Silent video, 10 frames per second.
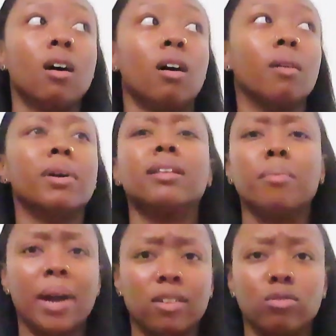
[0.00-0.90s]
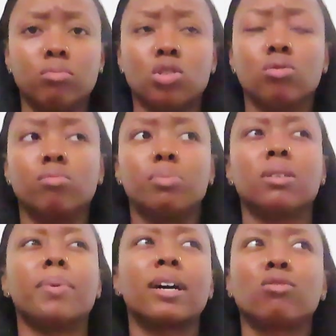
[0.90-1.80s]
Um, in the bathroom too. But
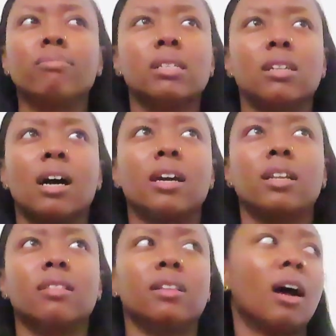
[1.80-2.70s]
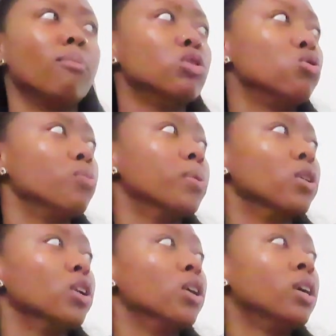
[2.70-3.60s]
the bathroom is not anything that I'm
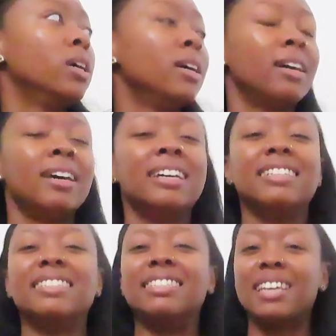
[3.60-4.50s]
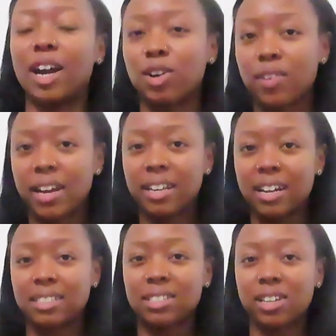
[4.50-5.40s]
super decorating
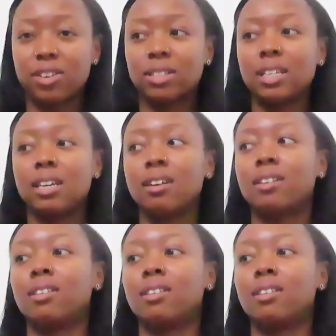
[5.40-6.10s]
necessarily.